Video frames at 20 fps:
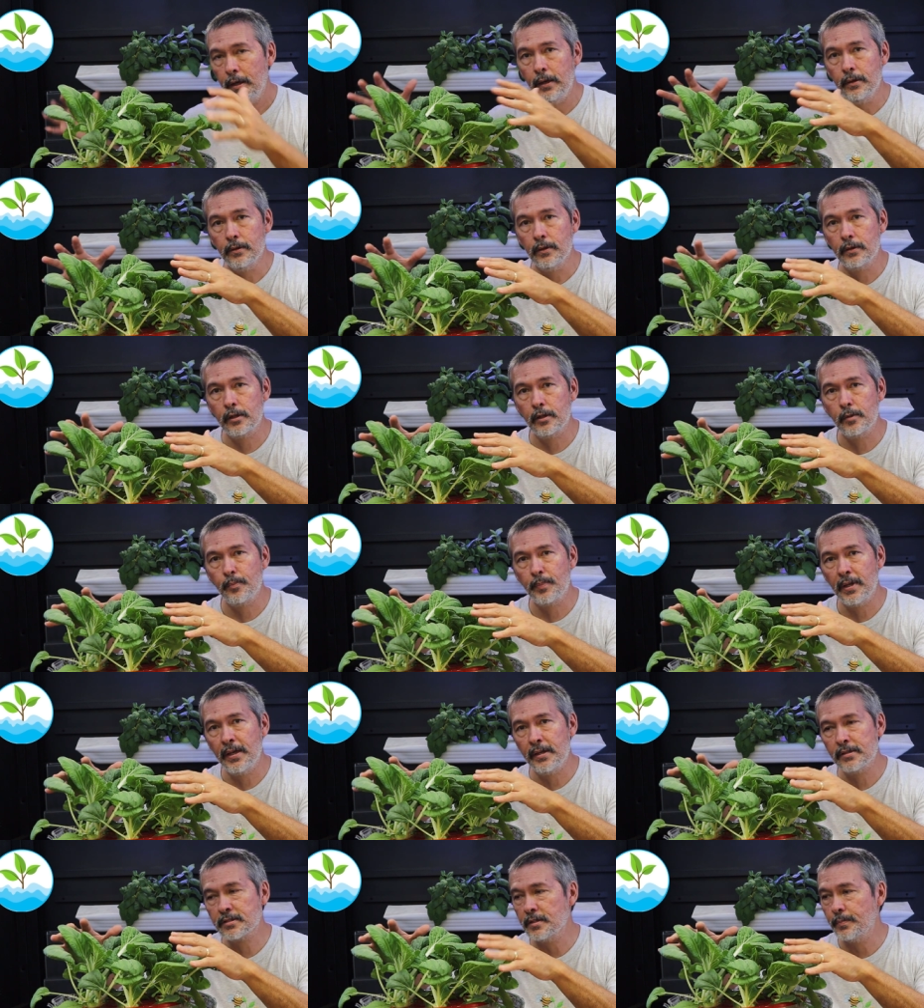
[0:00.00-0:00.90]
And look at the
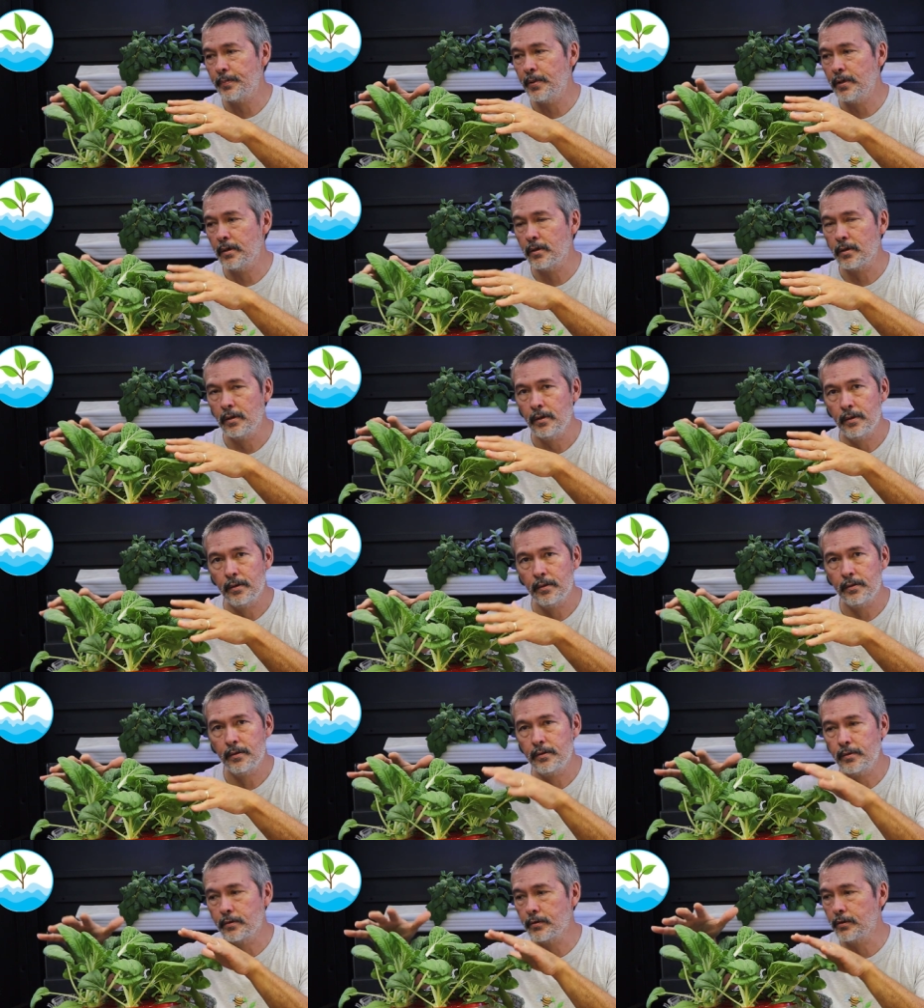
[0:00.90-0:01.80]
plants up here.
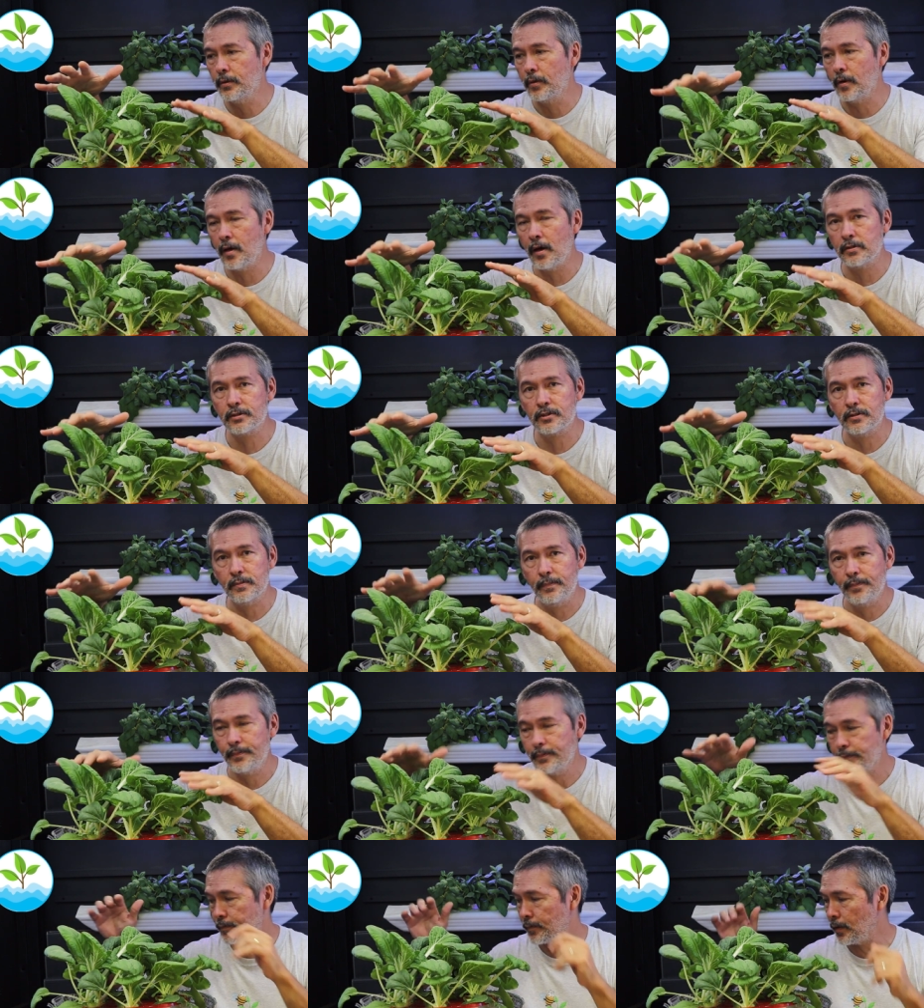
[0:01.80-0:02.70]
They're awesome,